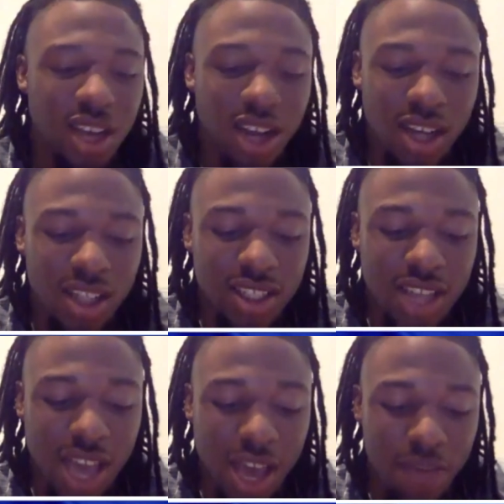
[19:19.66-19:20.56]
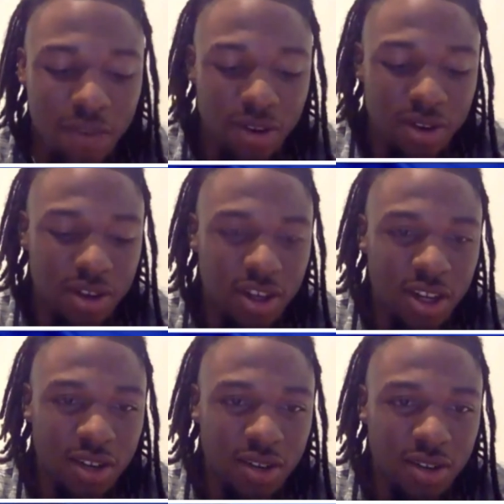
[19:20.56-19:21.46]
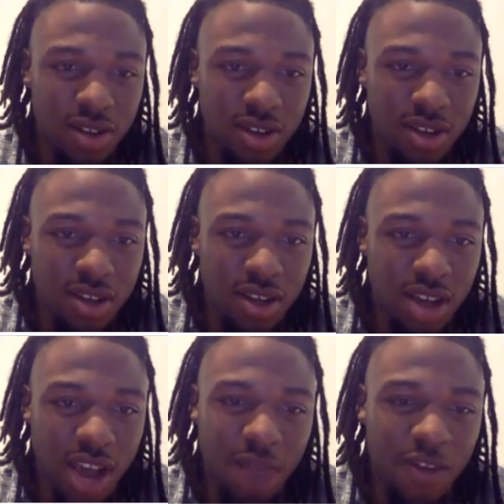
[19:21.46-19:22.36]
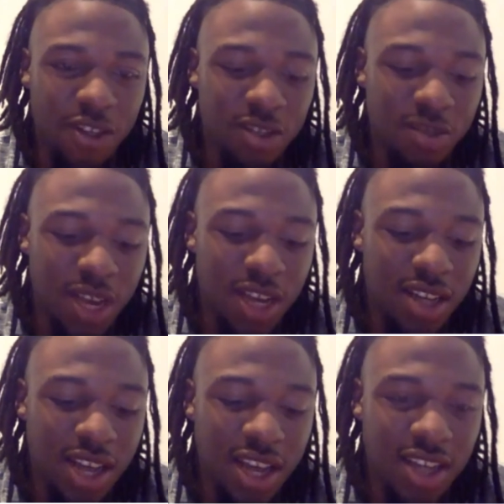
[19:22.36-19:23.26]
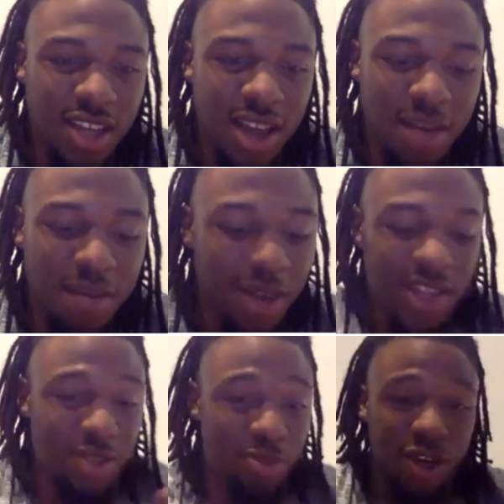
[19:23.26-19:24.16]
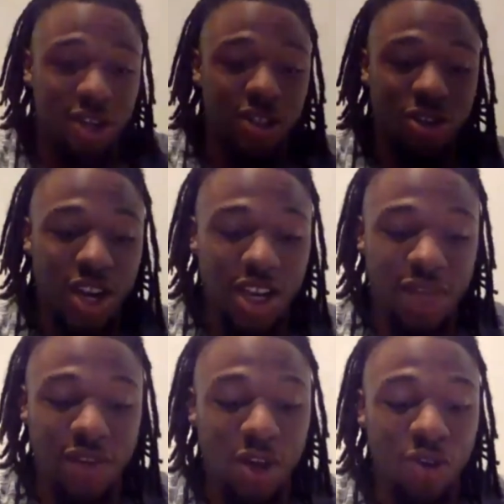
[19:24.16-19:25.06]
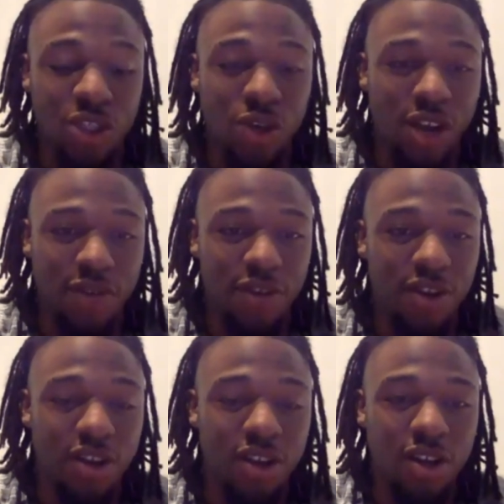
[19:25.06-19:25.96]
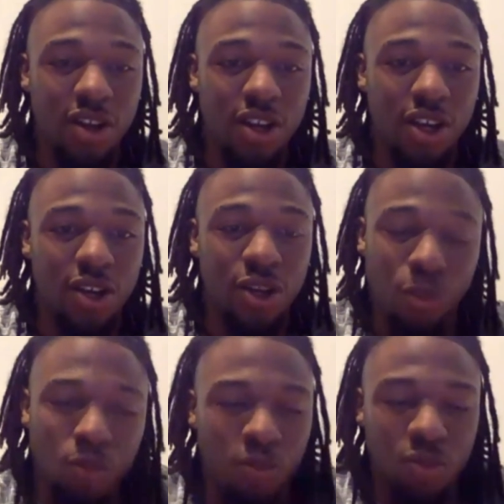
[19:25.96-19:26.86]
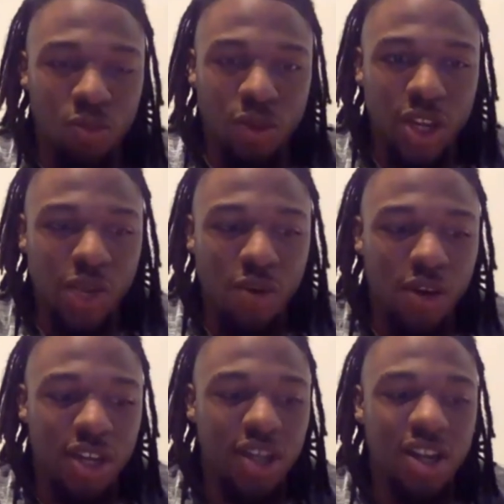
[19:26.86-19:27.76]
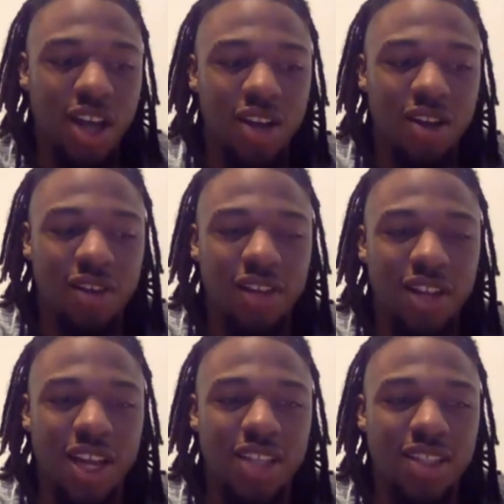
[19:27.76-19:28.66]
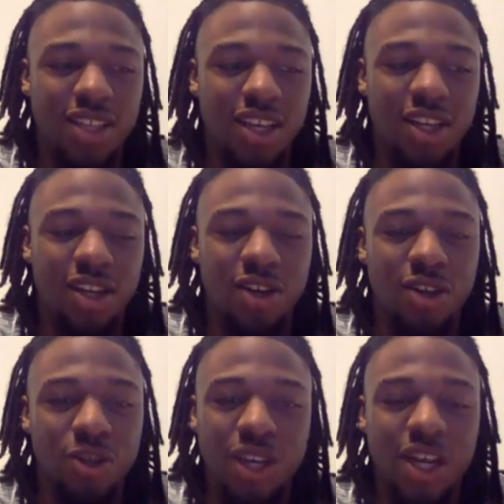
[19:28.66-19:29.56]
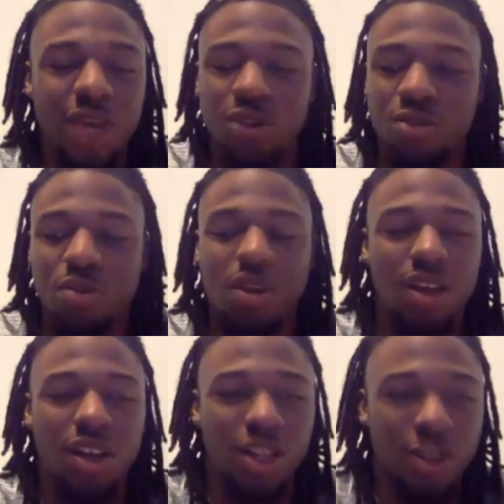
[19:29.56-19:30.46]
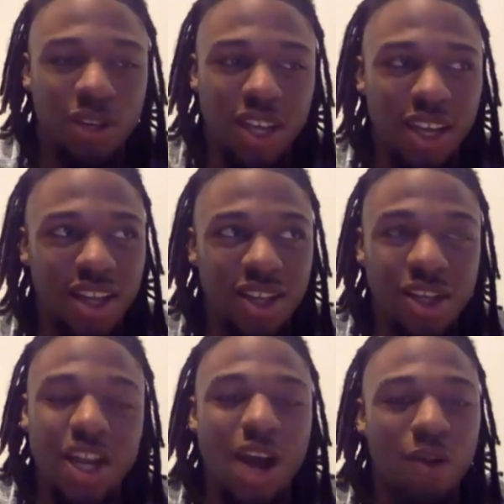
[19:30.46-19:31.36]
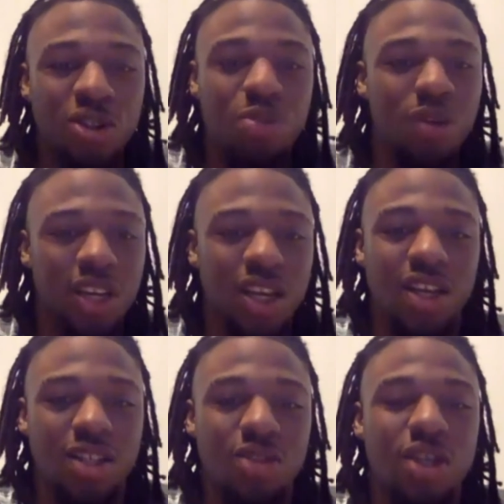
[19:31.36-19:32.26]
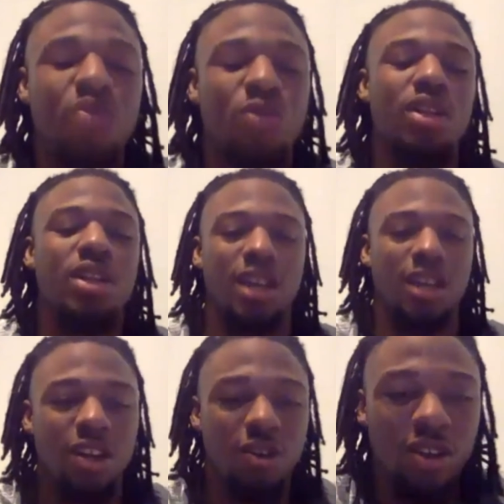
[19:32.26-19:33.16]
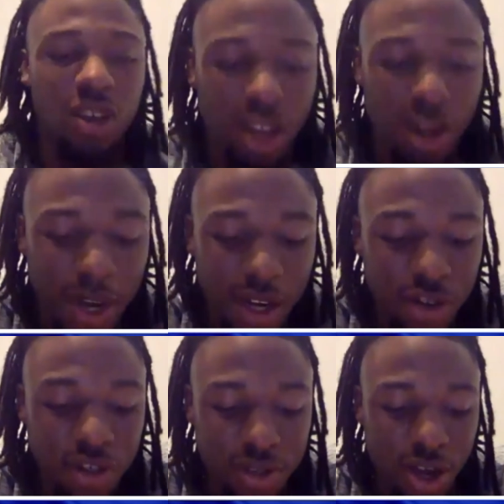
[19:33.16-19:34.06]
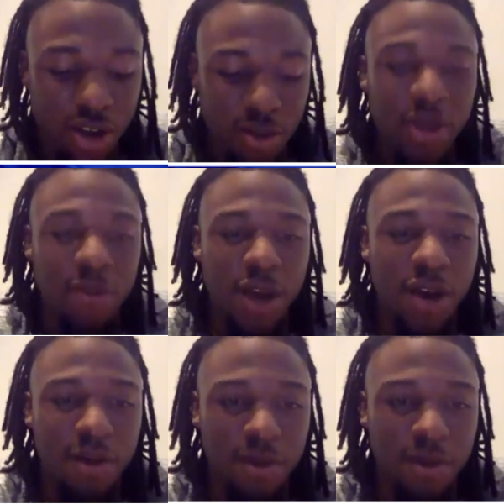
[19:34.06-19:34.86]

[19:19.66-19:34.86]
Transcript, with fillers: Uh, just effort. You know, effort is the main thing that makes players great. If you don't show effort, you really won't get nothing out of it. Like I said, you know, you get in what you you get you get out what you put in. So that's yeah. one thing you know, that my coach has talked to me about.